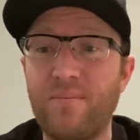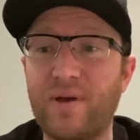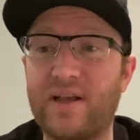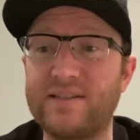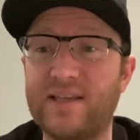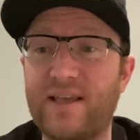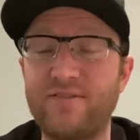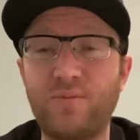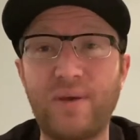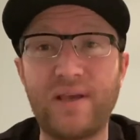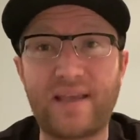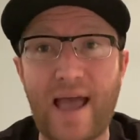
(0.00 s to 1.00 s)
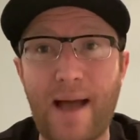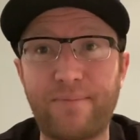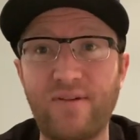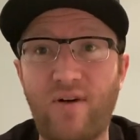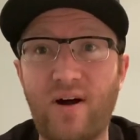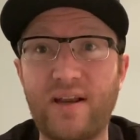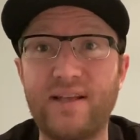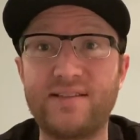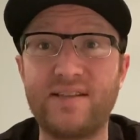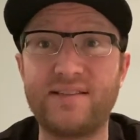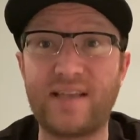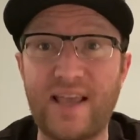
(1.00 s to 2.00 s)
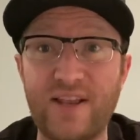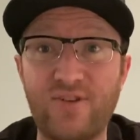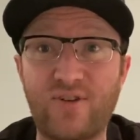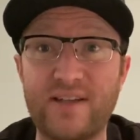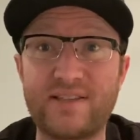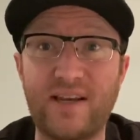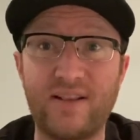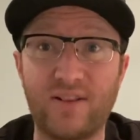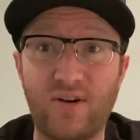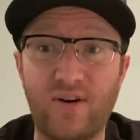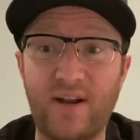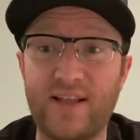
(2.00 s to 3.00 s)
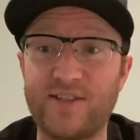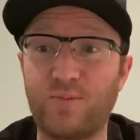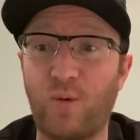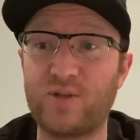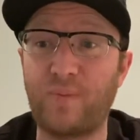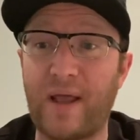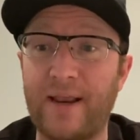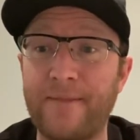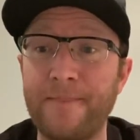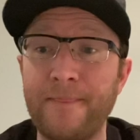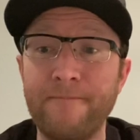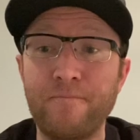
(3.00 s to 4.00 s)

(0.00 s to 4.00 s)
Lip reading: because it gives me a captive audience that's interested in learning and sports betting,